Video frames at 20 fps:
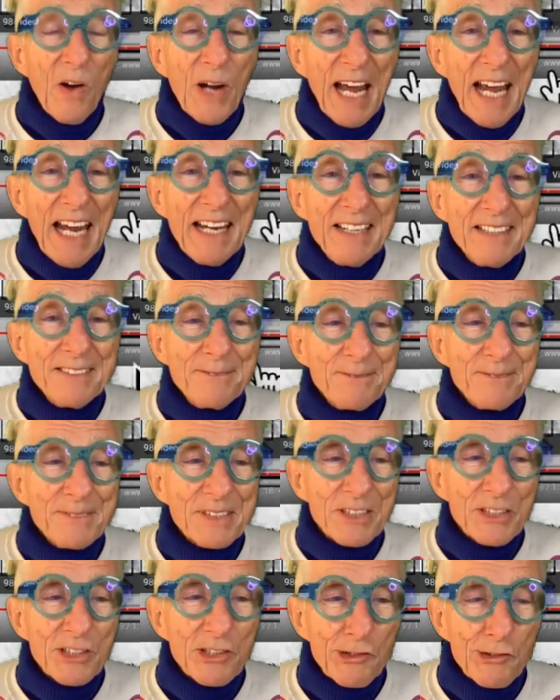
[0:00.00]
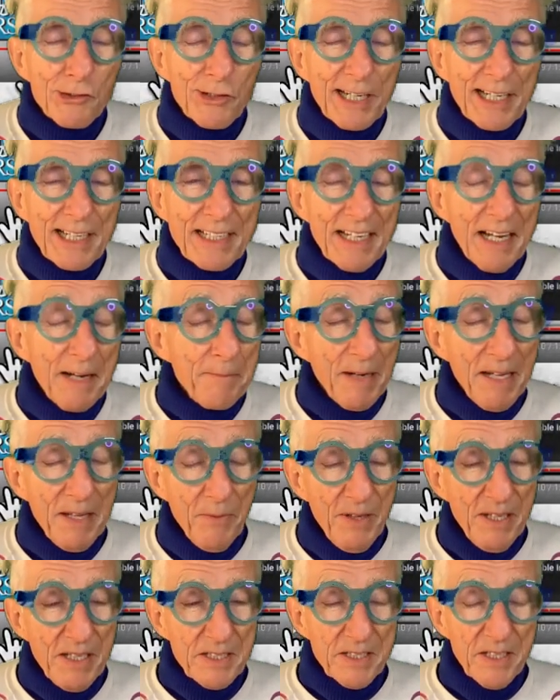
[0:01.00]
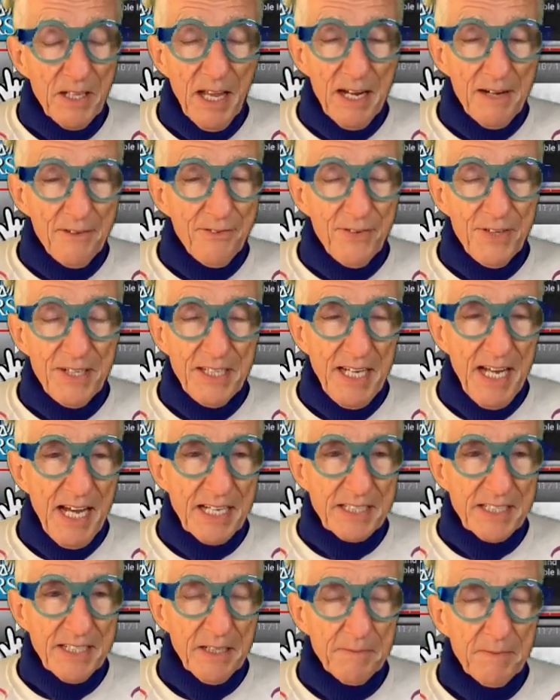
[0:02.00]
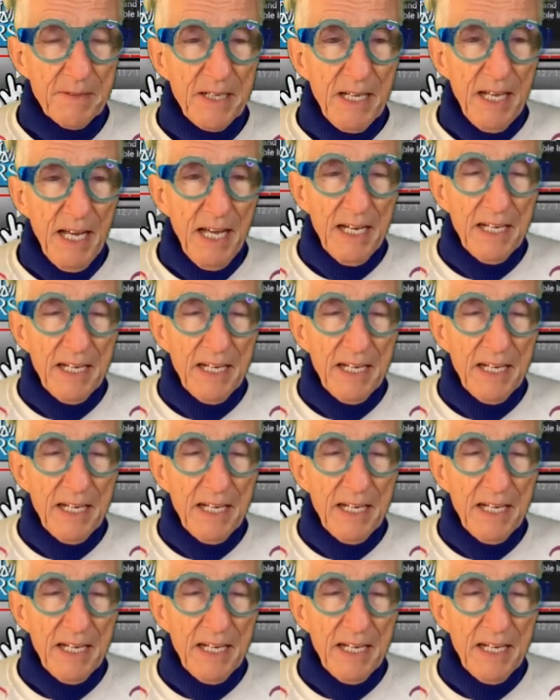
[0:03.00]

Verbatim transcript: Okay, great. And by the way, there's a lot of free tax help.